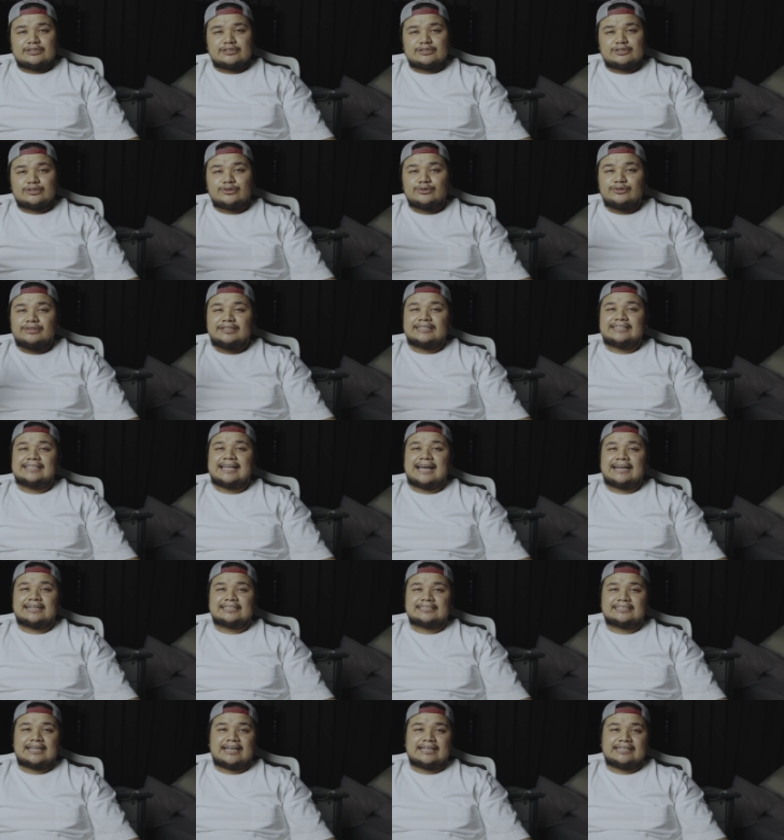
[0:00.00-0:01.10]
so did the
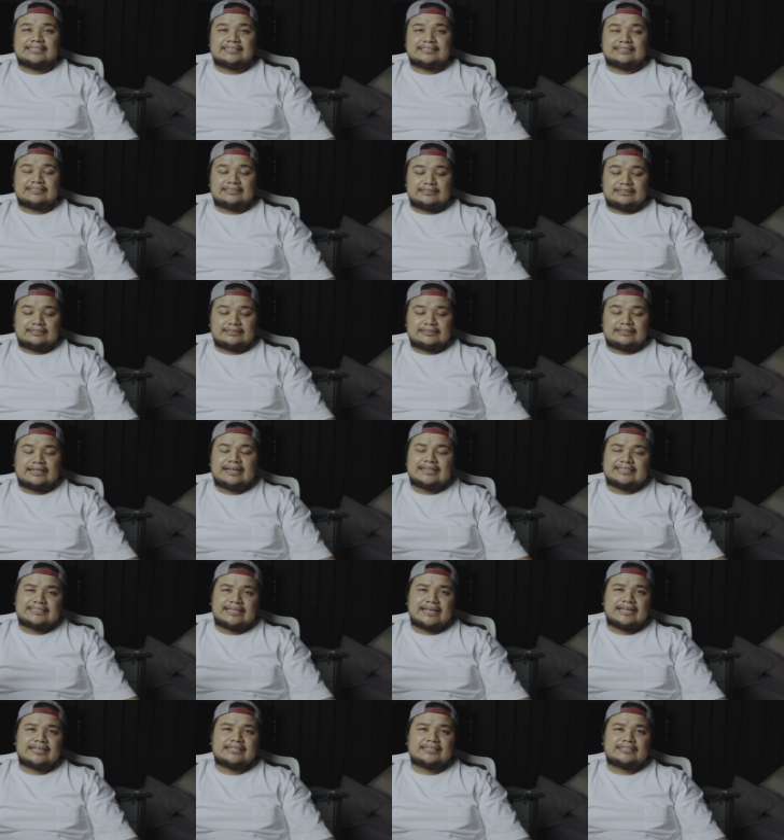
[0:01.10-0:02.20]
anxiety. The
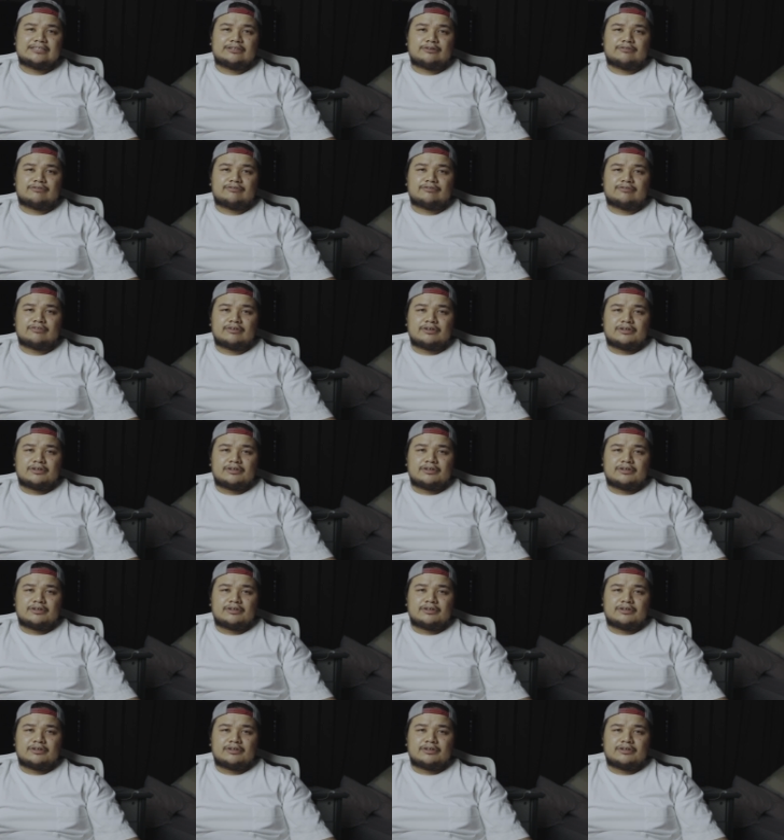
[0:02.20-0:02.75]
anxiety of